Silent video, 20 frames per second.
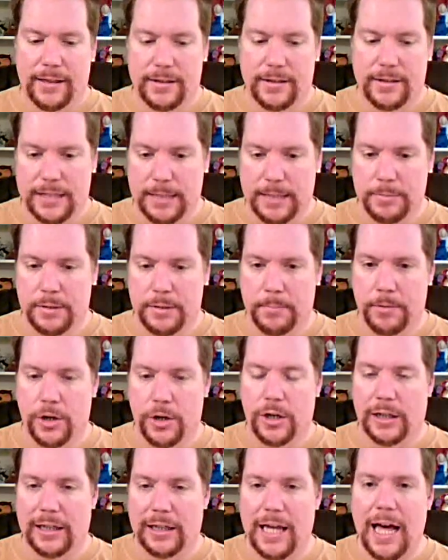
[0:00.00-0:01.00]
it seems to burn
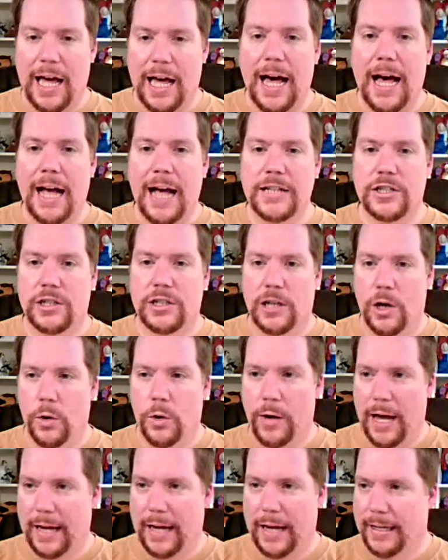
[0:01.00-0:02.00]
a lot slower,
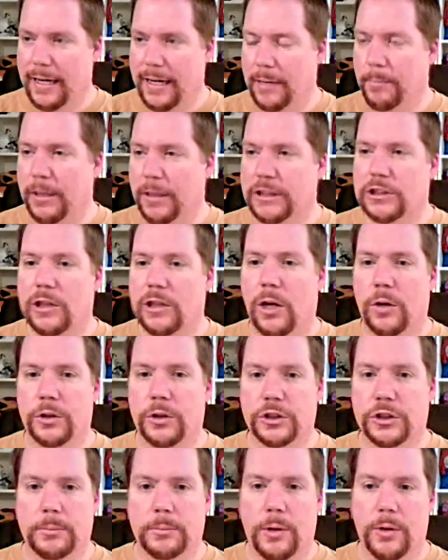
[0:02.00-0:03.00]
and I can get a much longer
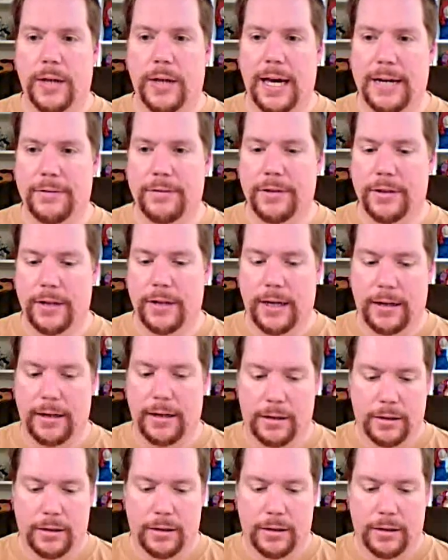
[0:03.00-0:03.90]
smoke out of it than